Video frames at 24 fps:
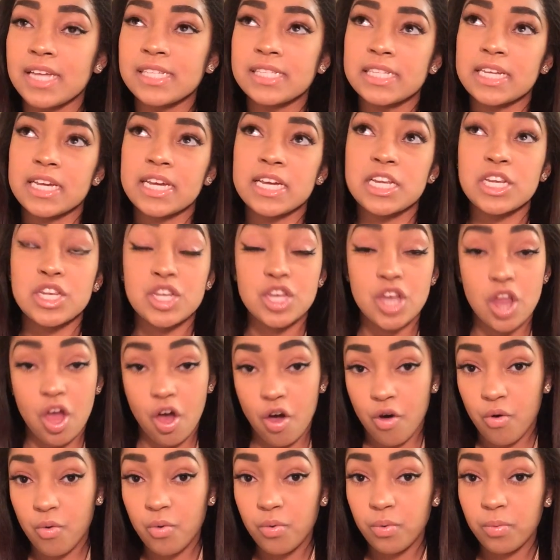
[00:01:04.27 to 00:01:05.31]
I said
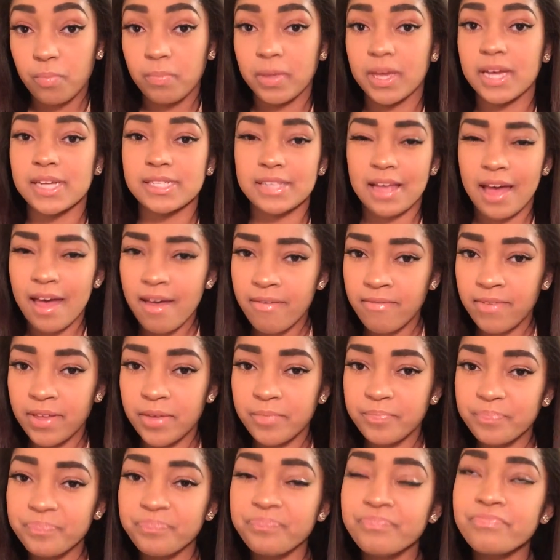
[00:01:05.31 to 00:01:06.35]
no, because I
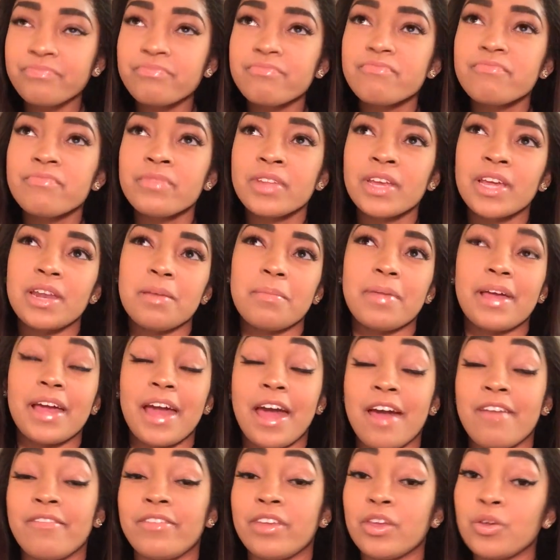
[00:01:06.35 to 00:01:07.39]
haven't. And I'm like,
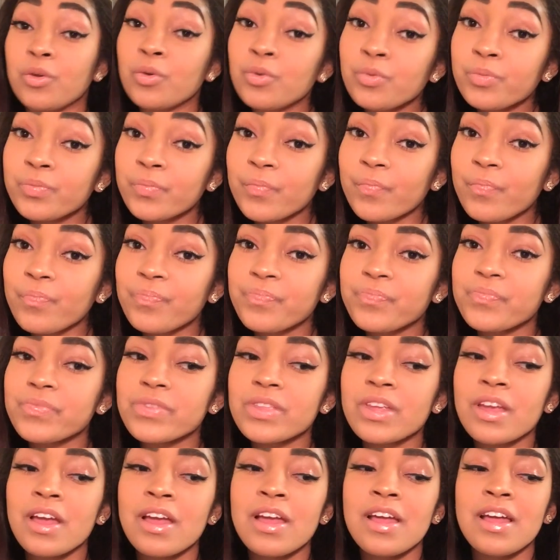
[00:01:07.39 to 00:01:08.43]
have you?
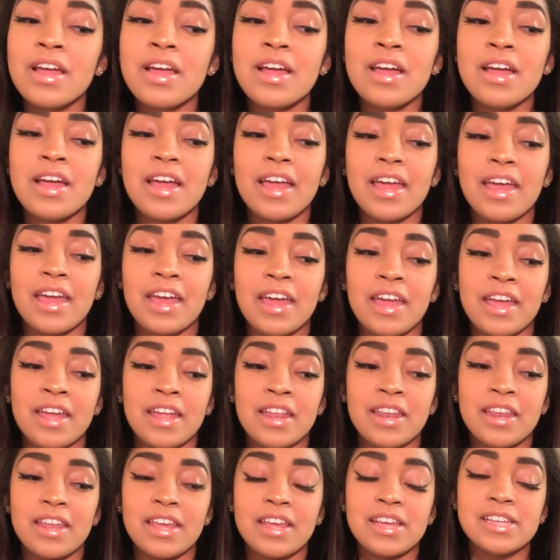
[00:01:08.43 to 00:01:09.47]

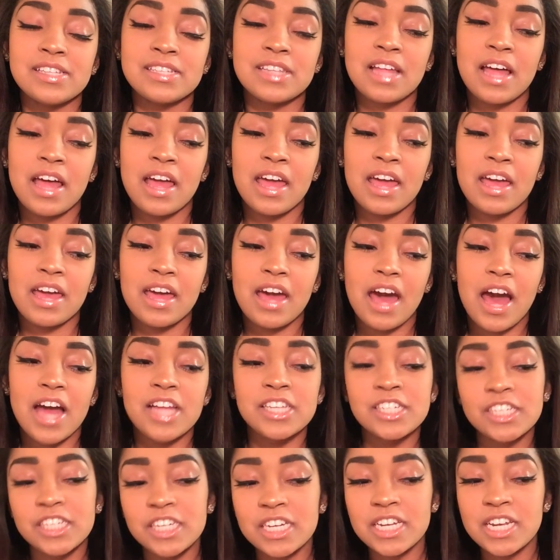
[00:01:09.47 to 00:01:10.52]
And he's like, I
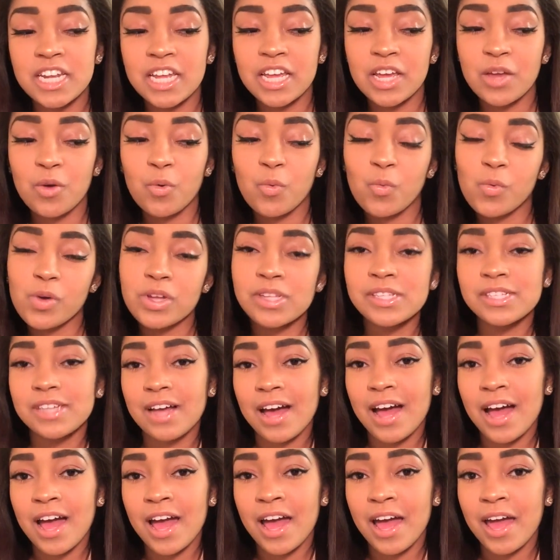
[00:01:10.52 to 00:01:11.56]
cheated one
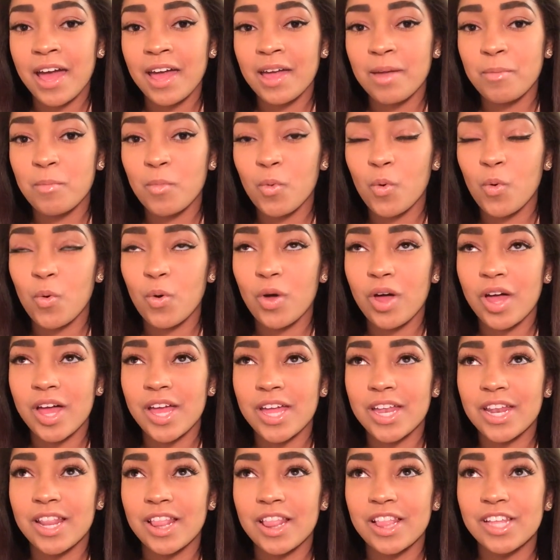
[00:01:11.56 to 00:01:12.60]
time
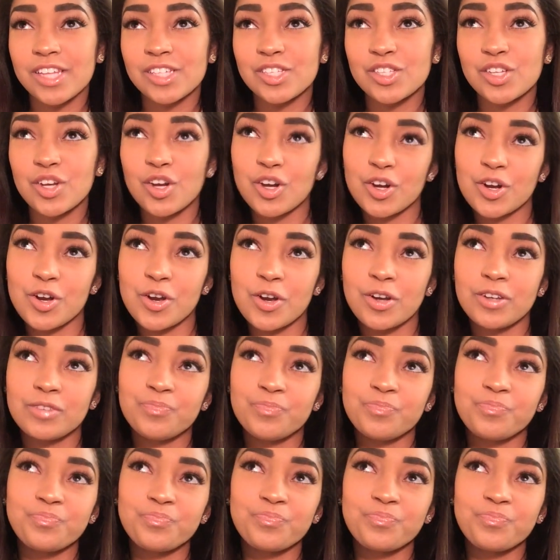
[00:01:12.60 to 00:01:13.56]
on this girl,